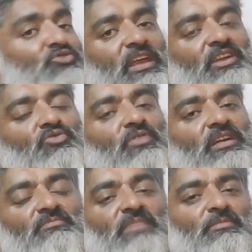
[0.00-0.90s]
can do it
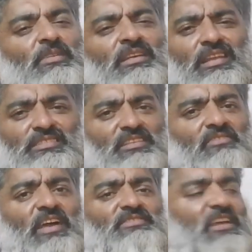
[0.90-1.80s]
in maybe less than
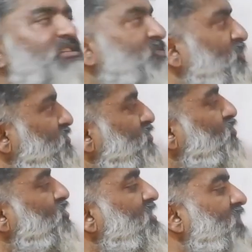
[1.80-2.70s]
5 seconds because you
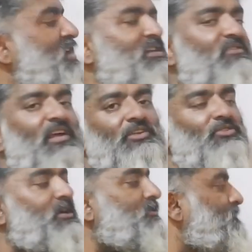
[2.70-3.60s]
know the final value,
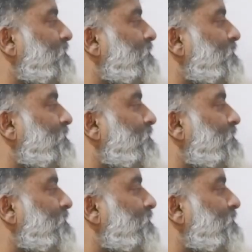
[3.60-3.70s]
right?